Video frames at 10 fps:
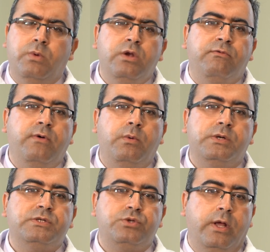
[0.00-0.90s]
One of
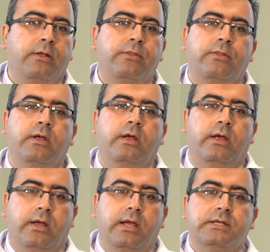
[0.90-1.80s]
our strengths
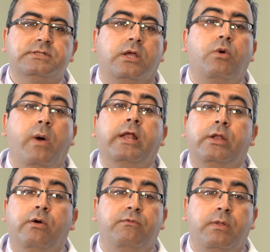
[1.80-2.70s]
is the
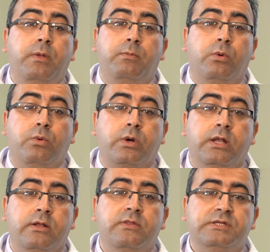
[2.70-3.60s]
quality of the people
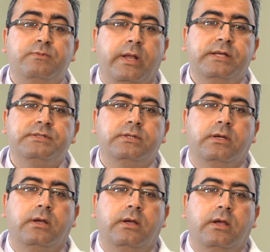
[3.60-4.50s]
working in this place
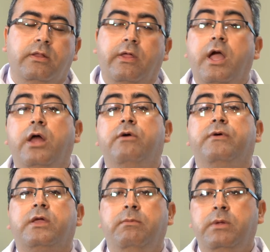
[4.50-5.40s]
the kind of
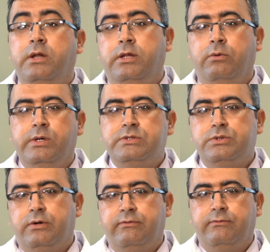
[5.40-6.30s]
a community we
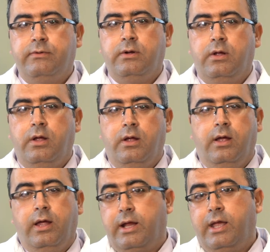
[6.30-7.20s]
serve.
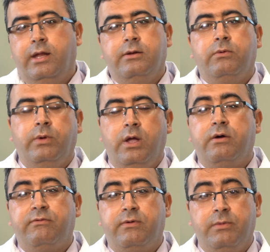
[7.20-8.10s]
And again, we
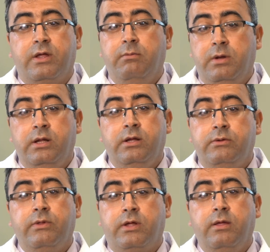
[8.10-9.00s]
are from the community
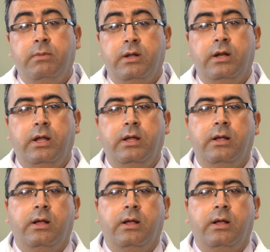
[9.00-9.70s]
to the community.